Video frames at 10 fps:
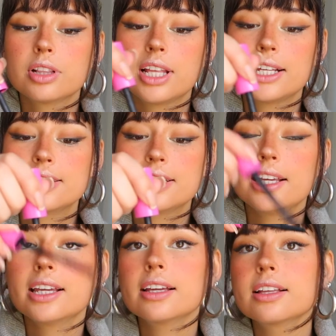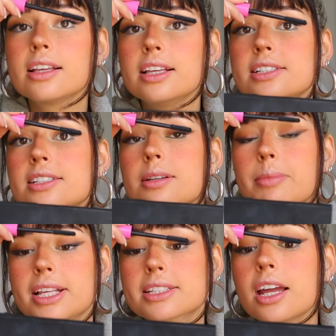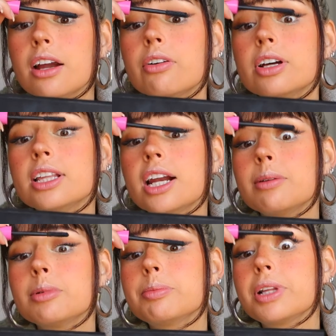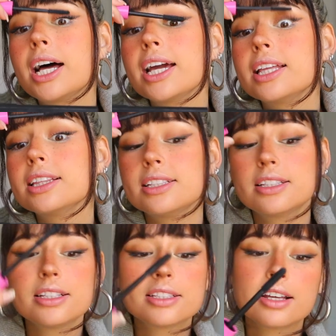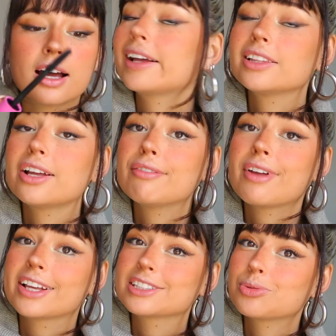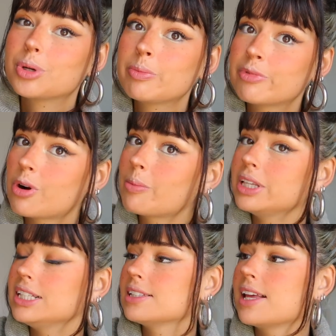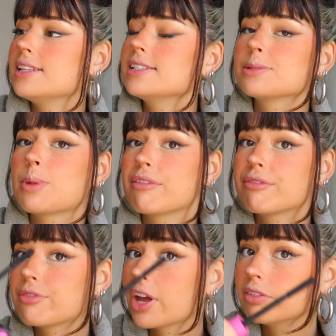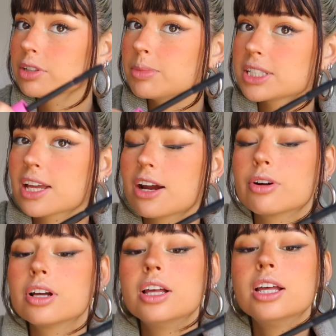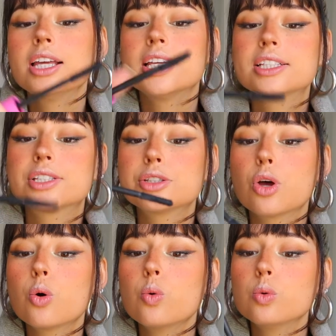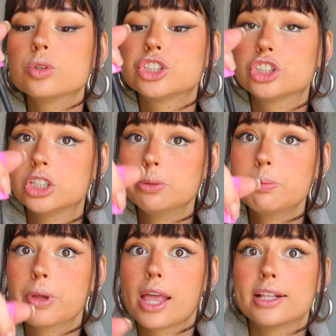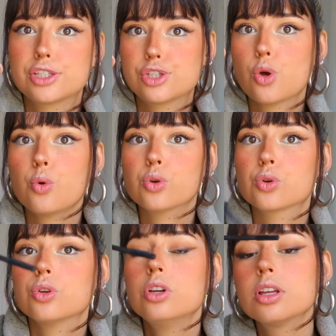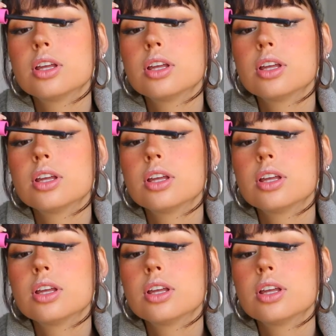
the last thing is the mascara that I'm applying. This is the I Love Extreme from Essence. It's my favorite mascara. It's so chic and so good.